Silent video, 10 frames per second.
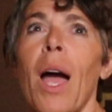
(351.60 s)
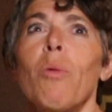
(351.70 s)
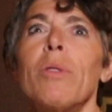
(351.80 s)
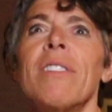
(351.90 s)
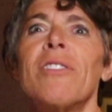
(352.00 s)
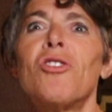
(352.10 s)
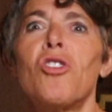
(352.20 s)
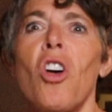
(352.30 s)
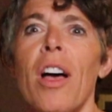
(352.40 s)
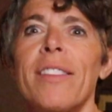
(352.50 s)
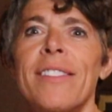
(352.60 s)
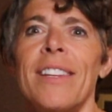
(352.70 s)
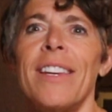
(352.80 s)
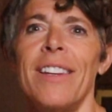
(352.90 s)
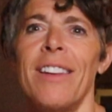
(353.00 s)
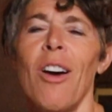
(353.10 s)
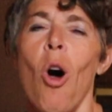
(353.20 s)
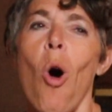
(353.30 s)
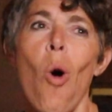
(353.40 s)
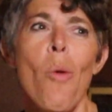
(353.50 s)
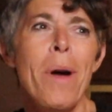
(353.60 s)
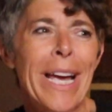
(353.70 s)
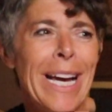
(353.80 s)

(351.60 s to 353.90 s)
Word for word: I was exhausted. Oh my